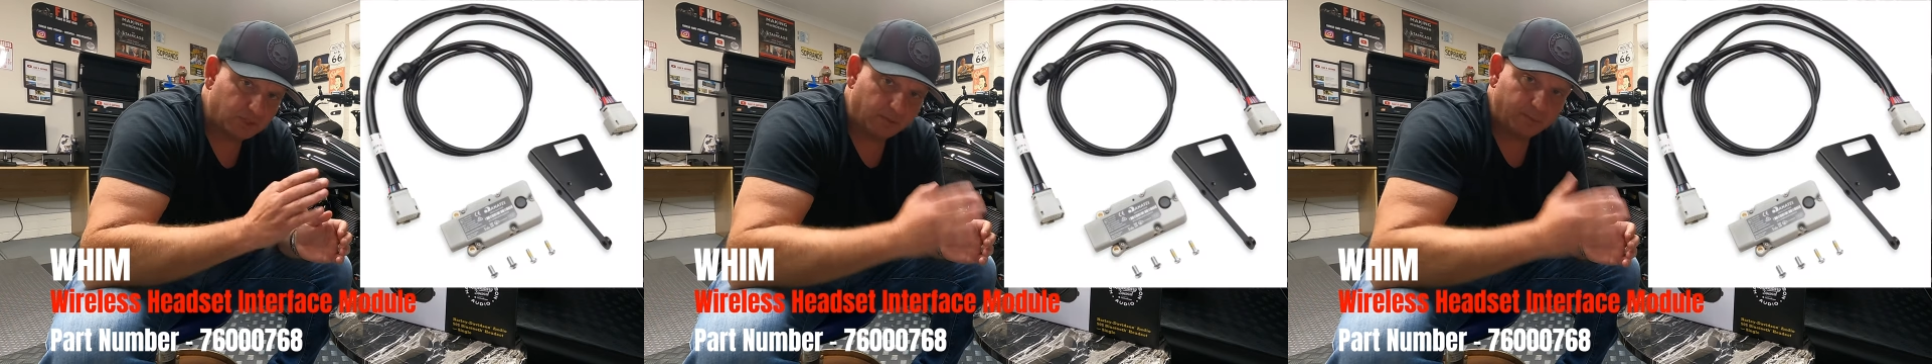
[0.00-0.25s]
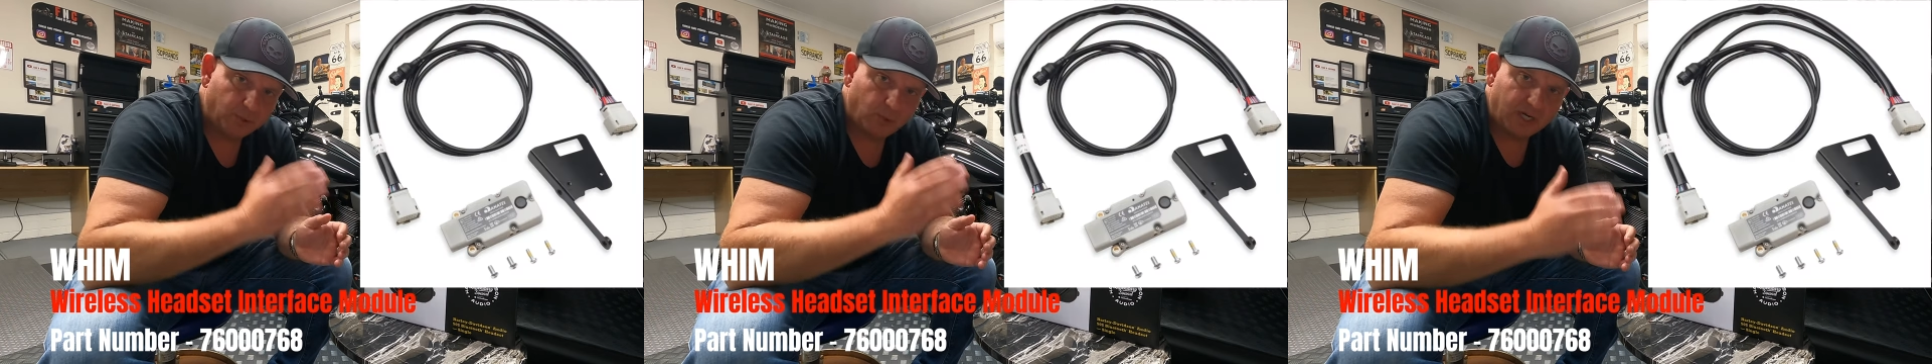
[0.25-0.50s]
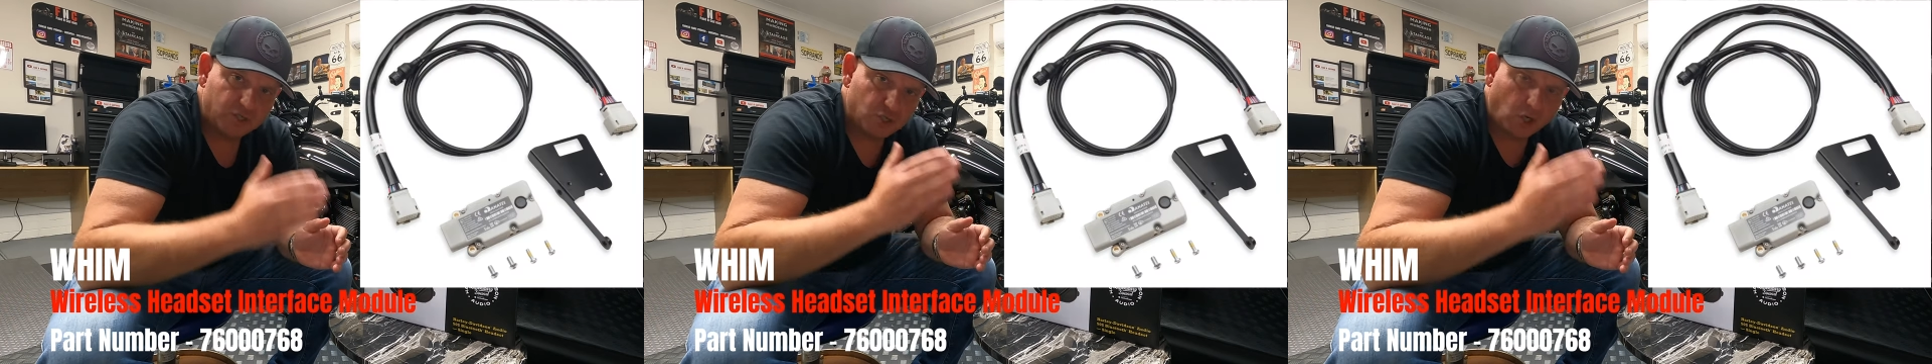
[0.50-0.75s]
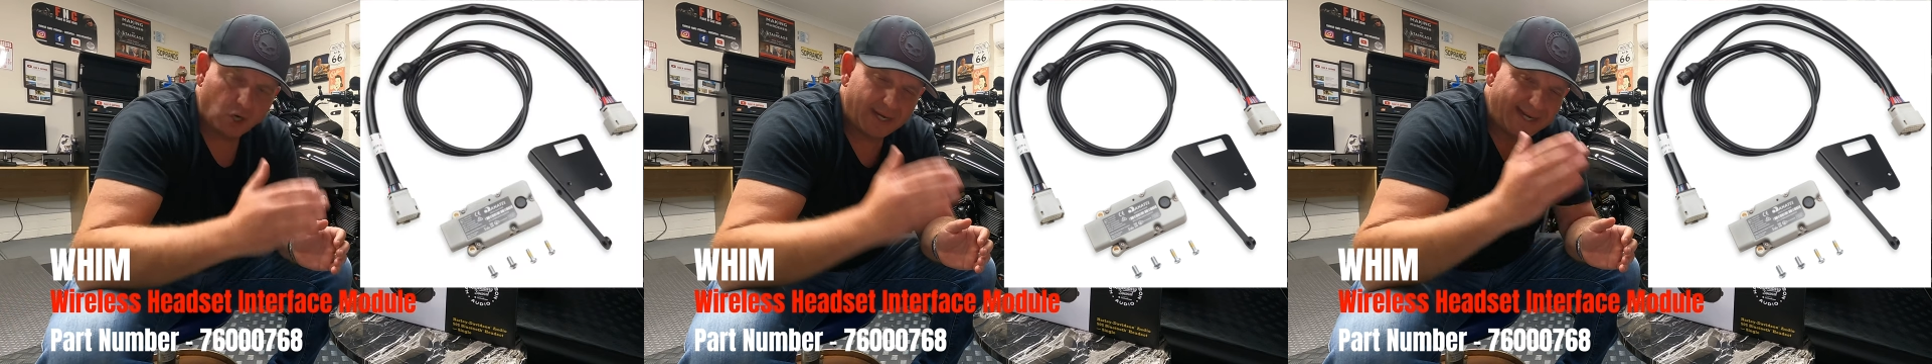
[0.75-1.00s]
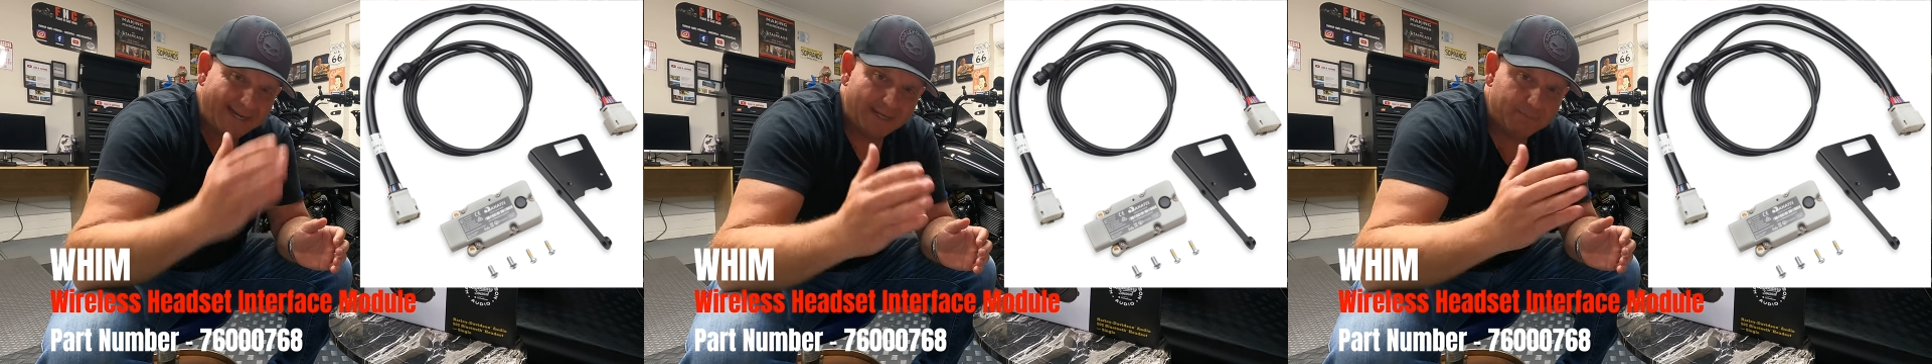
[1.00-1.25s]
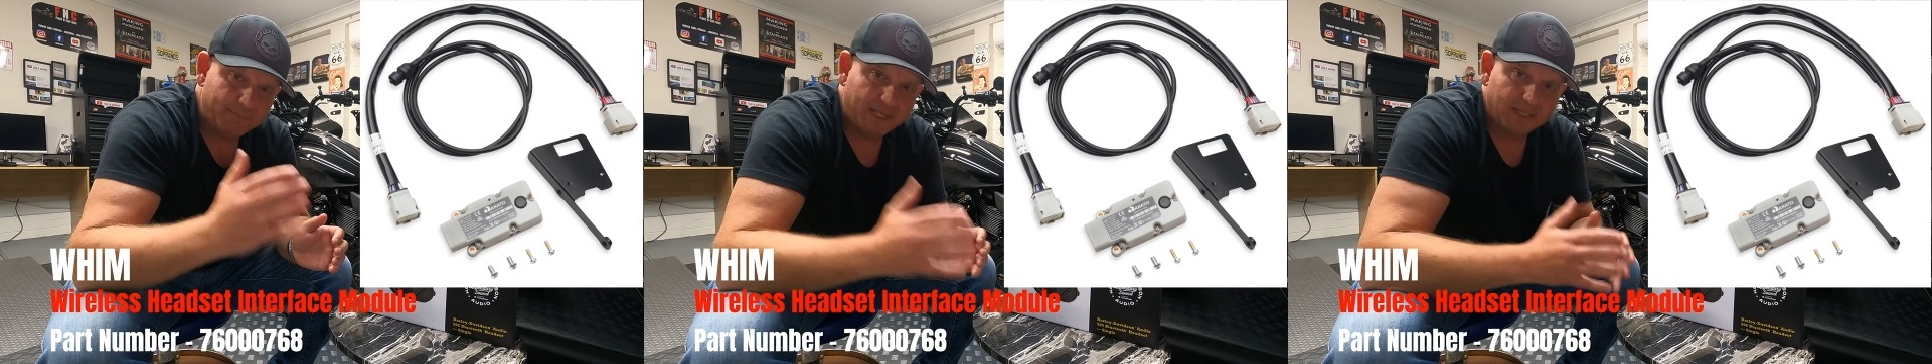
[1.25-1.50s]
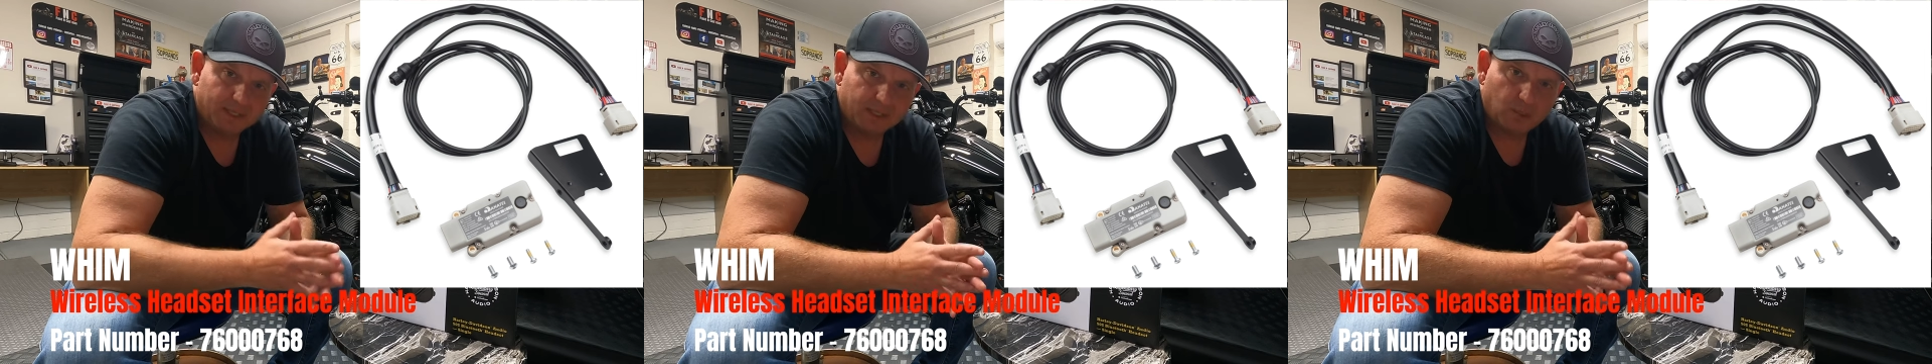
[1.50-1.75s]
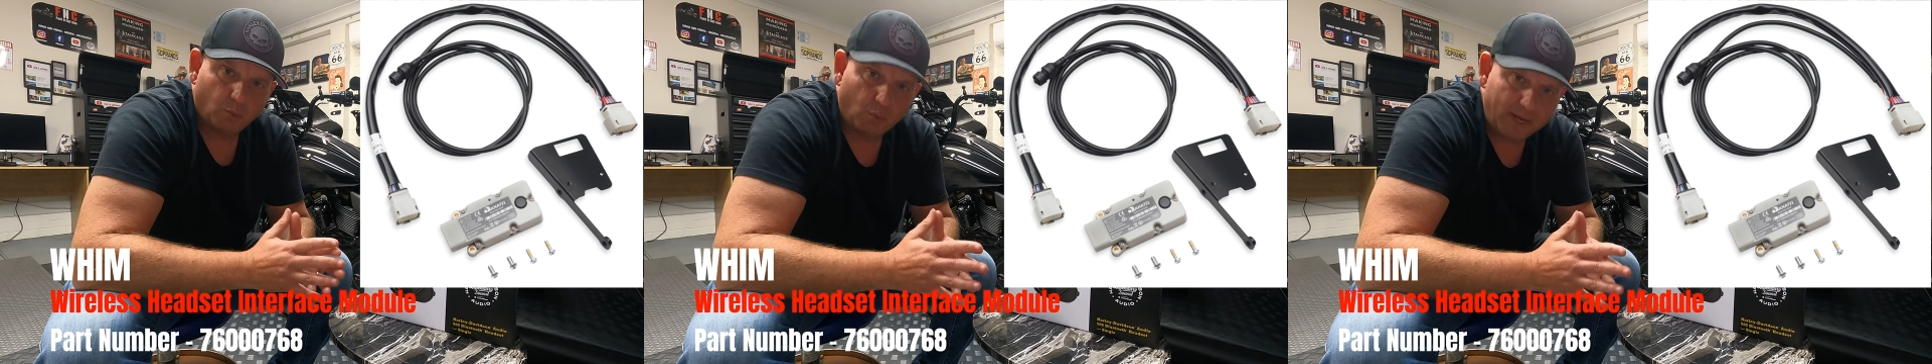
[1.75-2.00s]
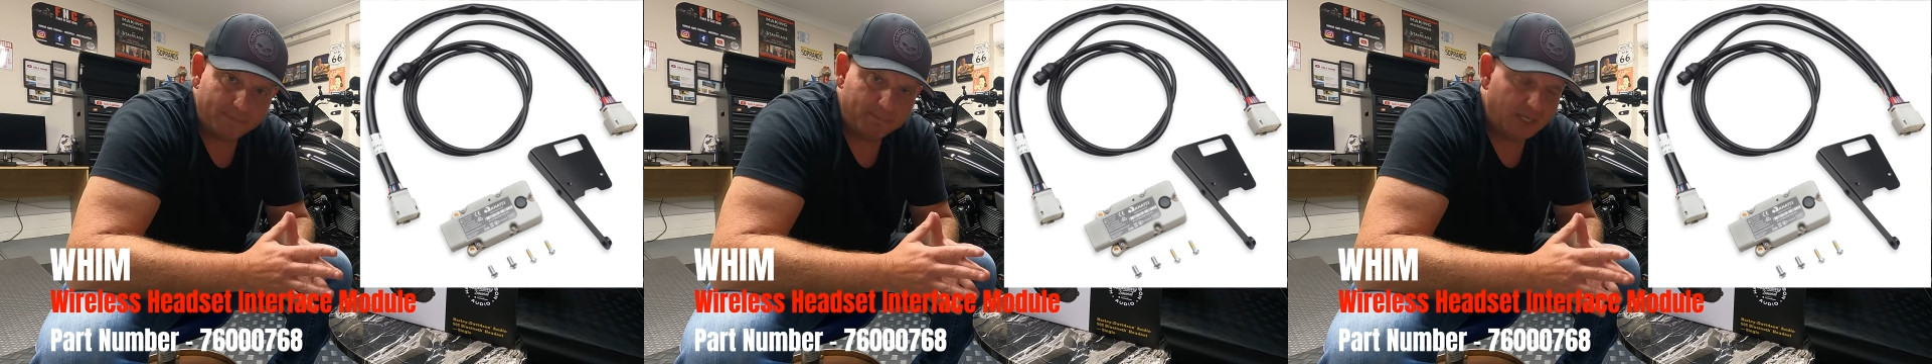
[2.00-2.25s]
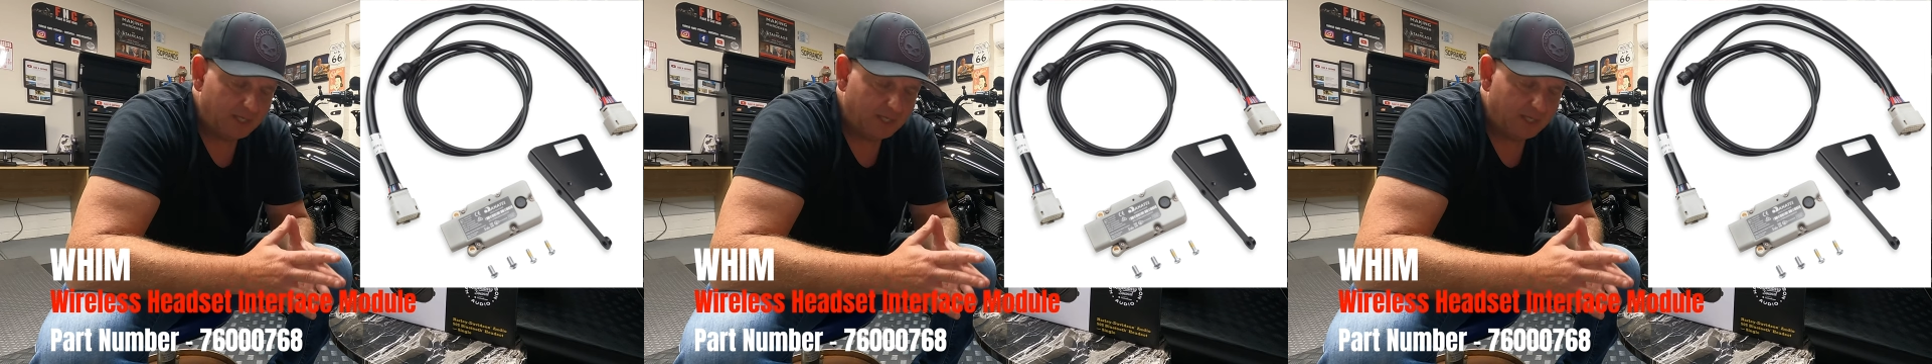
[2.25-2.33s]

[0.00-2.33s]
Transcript: WHIM, the WIM.